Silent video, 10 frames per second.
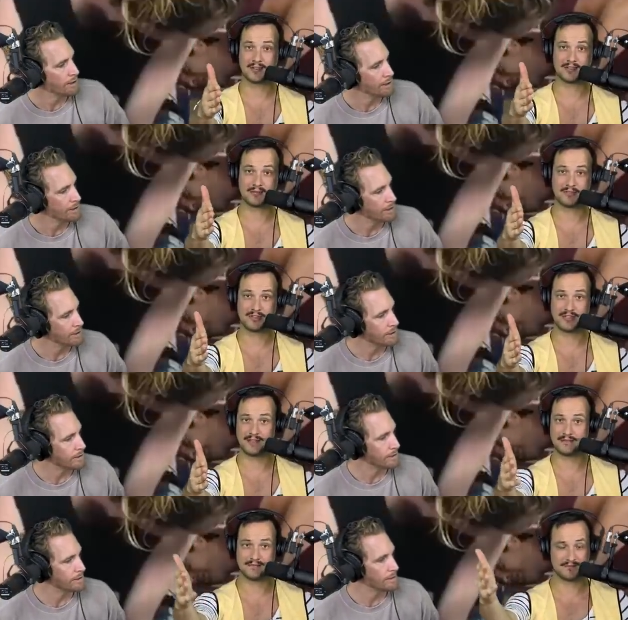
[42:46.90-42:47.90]
Speaker 1: on some
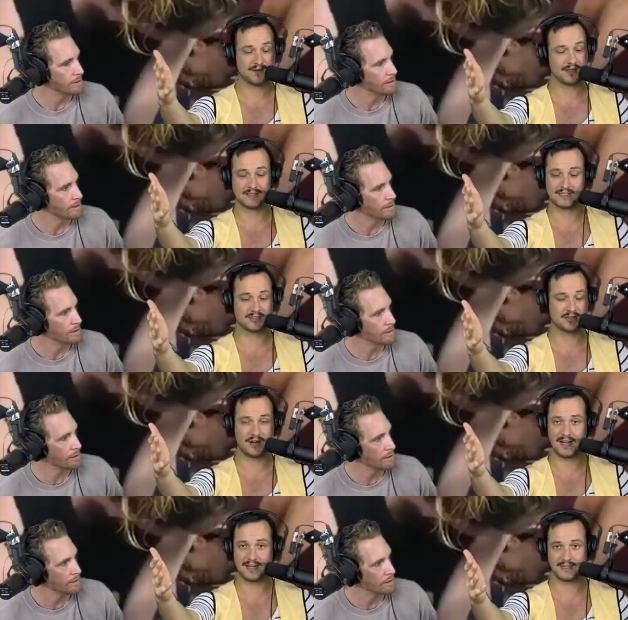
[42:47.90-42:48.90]
shit. Fuck it, let's try
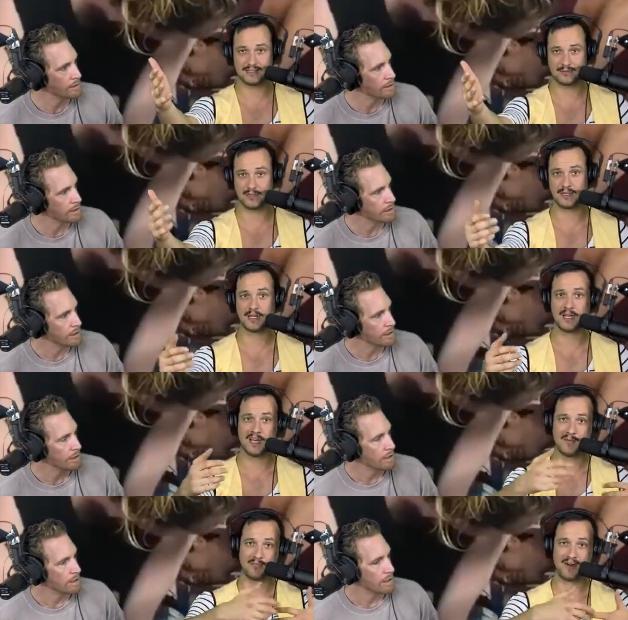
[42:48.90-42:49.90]
it out next week.
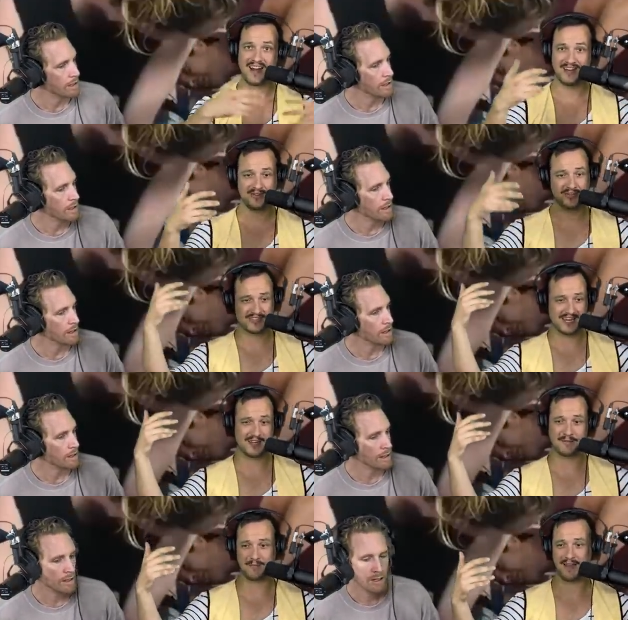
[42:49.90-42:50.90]
Brand new
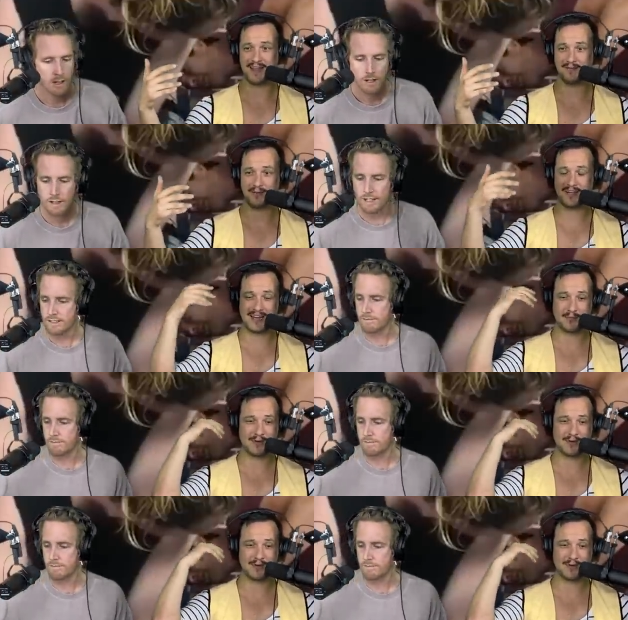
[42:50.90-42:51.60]
segment, man. We co